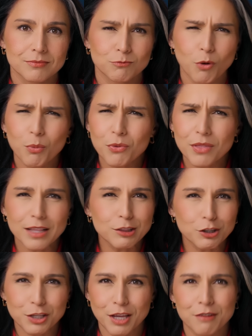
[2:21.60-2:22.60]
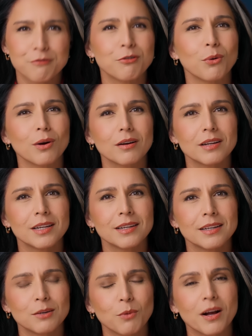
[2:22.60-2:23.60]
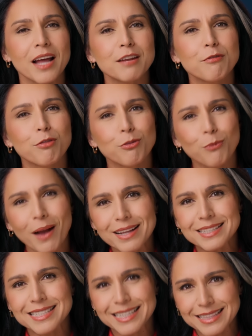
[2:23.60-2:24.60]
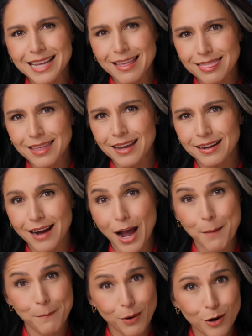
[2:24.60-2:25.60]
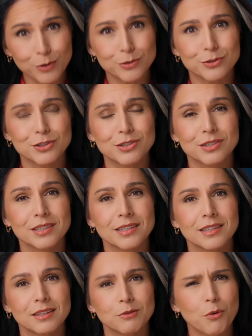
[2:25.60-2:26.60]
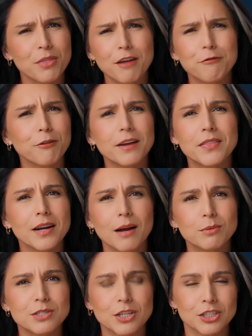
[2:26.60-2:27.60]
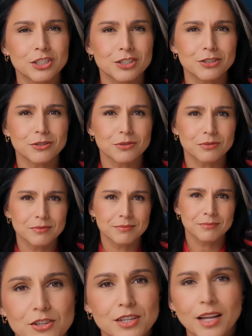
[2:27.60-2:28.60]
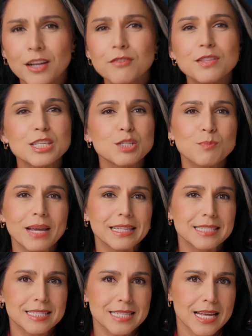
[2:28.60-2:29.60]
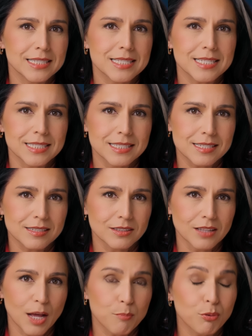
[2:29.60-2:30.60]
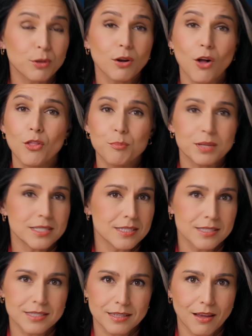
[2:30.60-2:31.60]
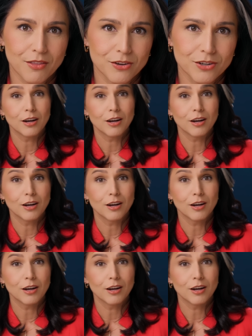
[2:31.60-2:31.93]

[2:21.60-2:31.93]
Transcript: What were they looking for? What kind of threat did they think I posed? What were they afraid that I was going to do? None of this made sense until I put all the pieces together.